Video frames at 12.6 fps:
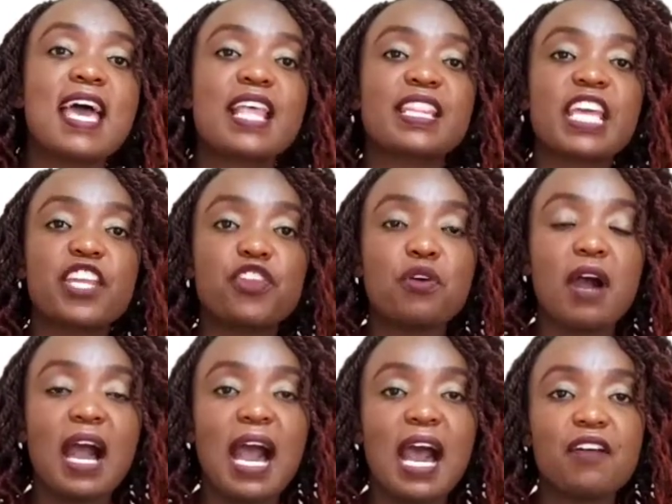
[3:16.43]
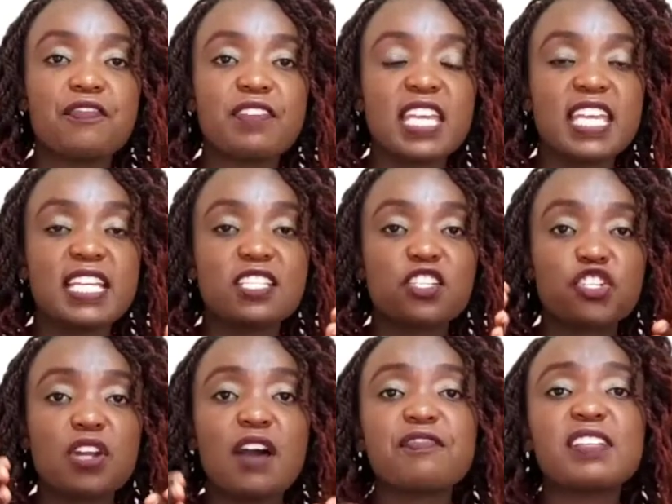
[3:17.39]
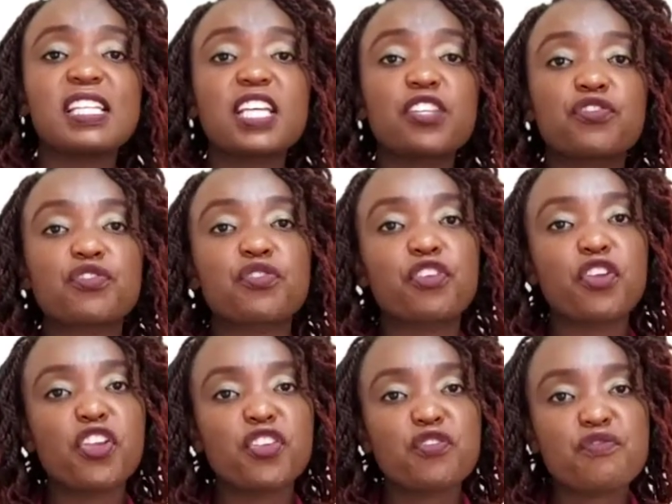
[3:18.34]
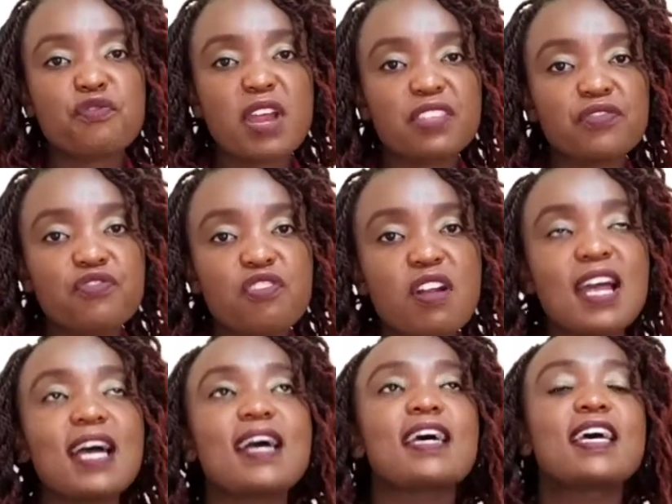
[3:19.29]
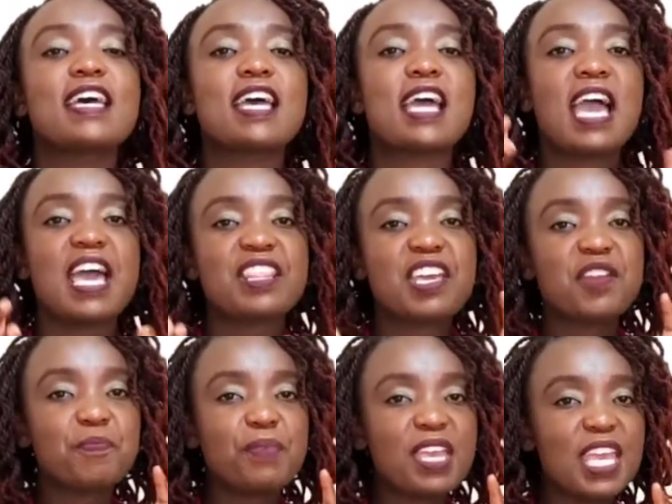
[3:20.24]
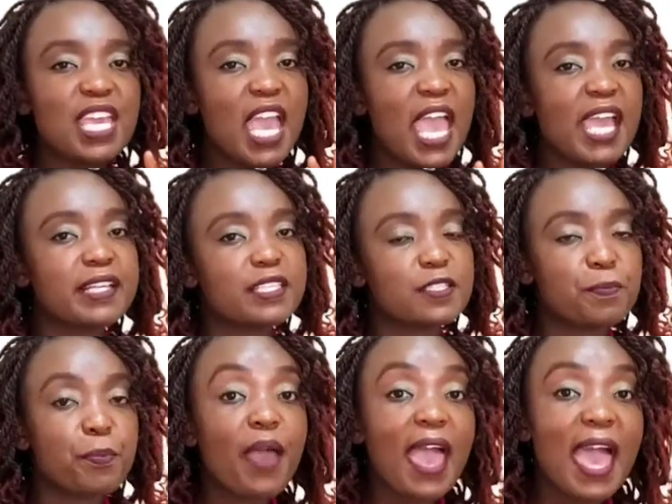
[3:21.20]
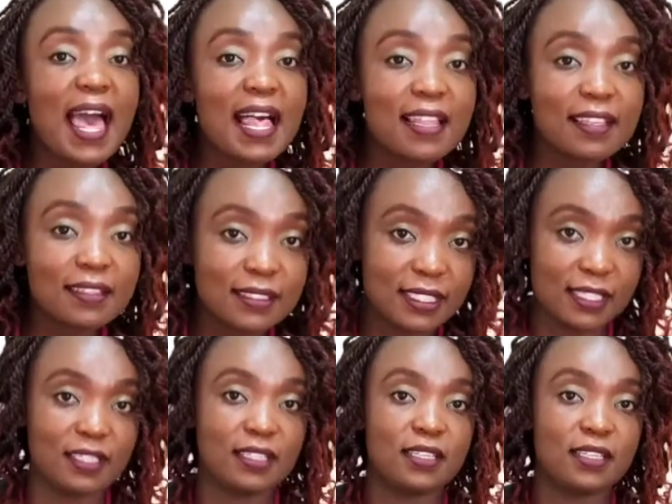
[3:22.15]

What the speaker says: and then you have it traveling through your urethra and then being expelled.